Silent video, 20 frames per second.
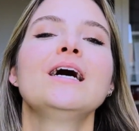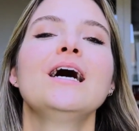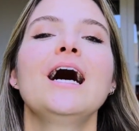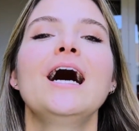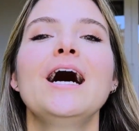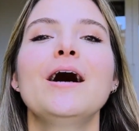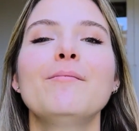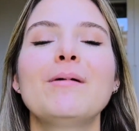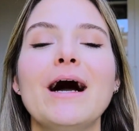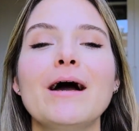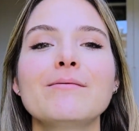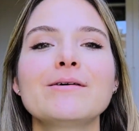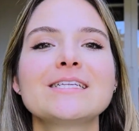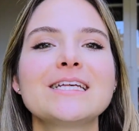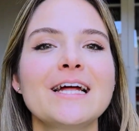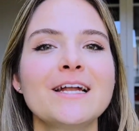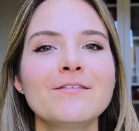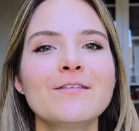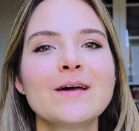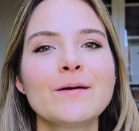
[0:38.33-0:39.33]
I was
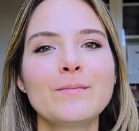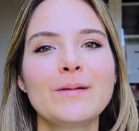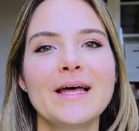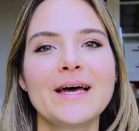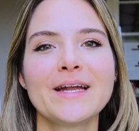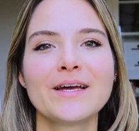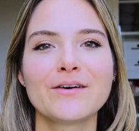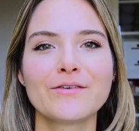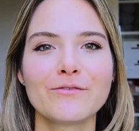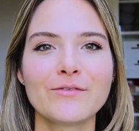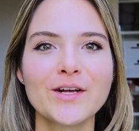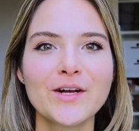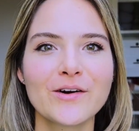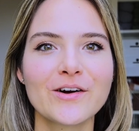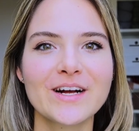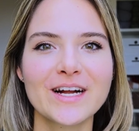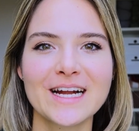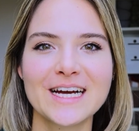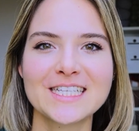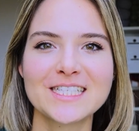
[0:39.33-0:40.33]
anyway planning on
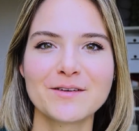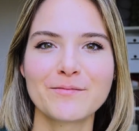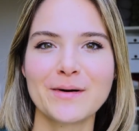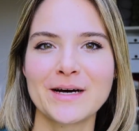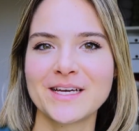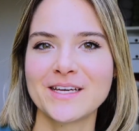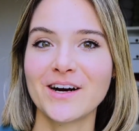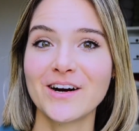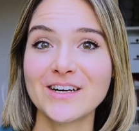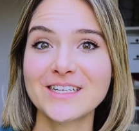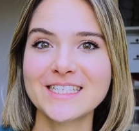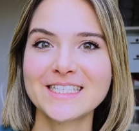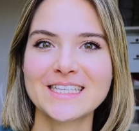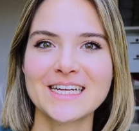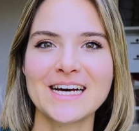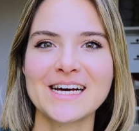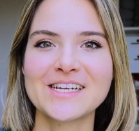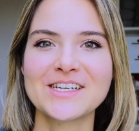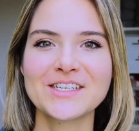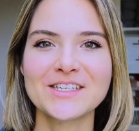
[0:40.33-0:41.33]
reorganizing my yarn
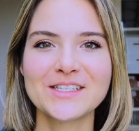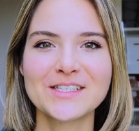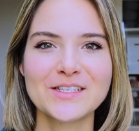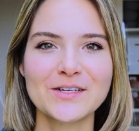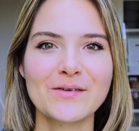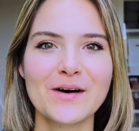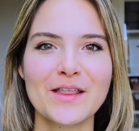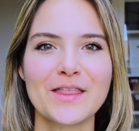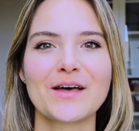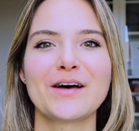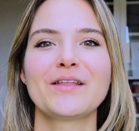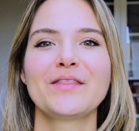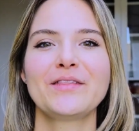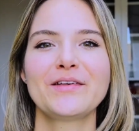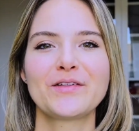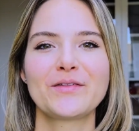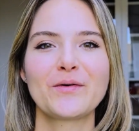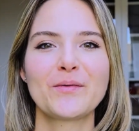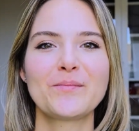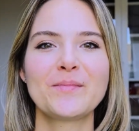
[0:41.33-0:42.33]
stash, and so I thought
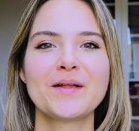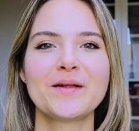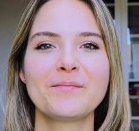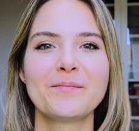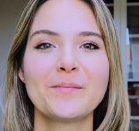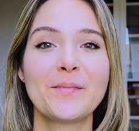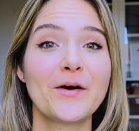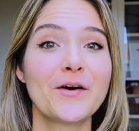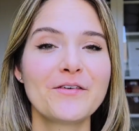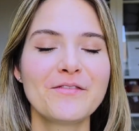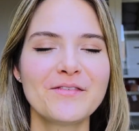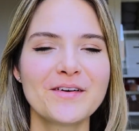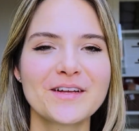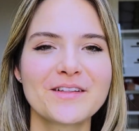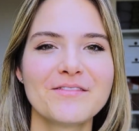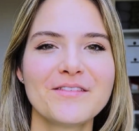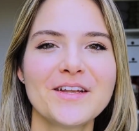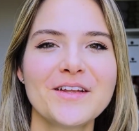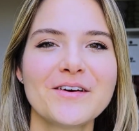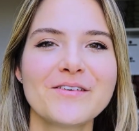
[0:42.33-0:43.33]
this would be the perfect
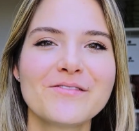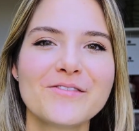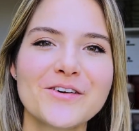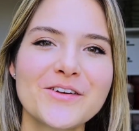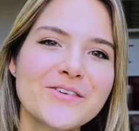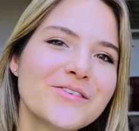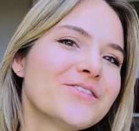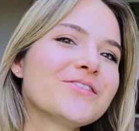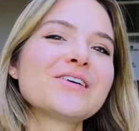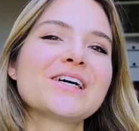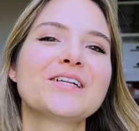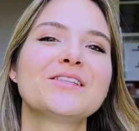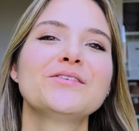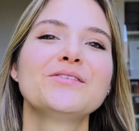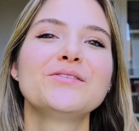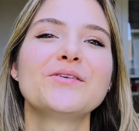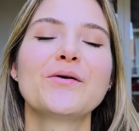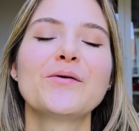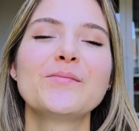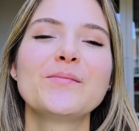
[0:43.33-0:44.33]
video for you to get to
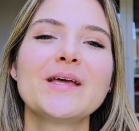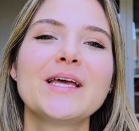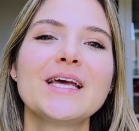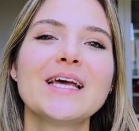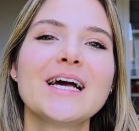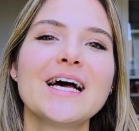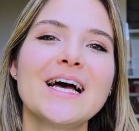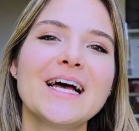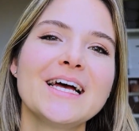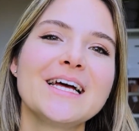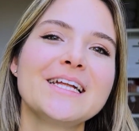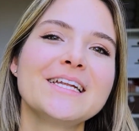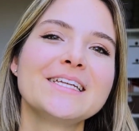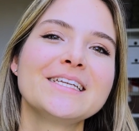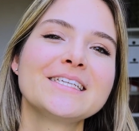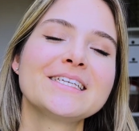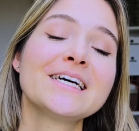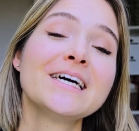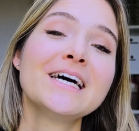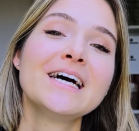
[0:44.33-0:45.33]
know me
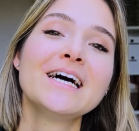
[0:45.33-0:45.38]
and